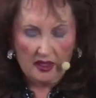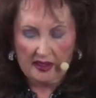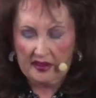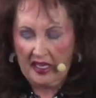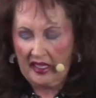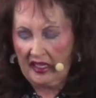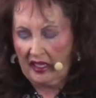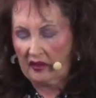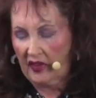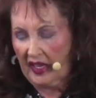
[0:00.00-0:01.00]
and
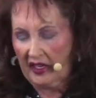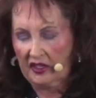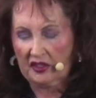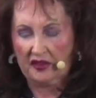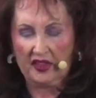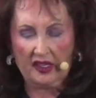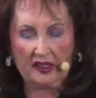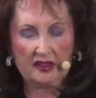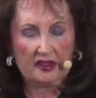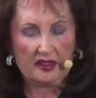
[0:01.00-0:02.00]
taking advantage of
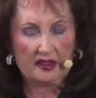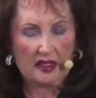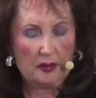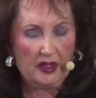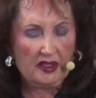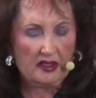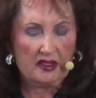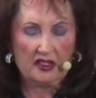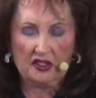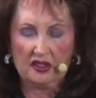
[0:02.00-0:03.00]
things and stepping into
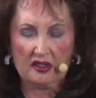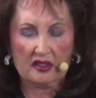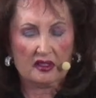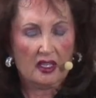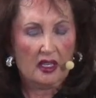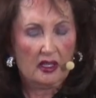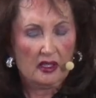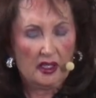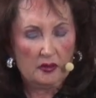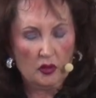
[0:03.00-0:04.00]
ditches
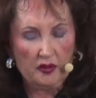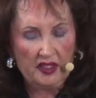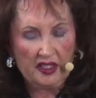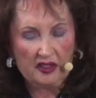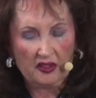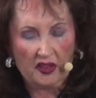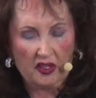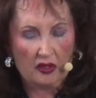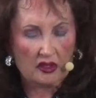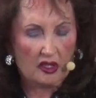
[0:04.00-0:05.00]
and moving into the
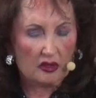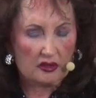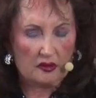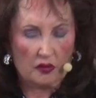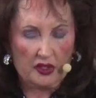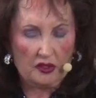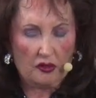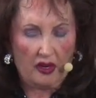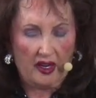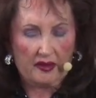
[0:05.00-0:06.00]
occult and
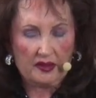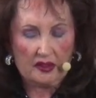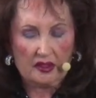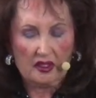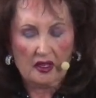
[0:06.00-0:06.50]
witchcraft.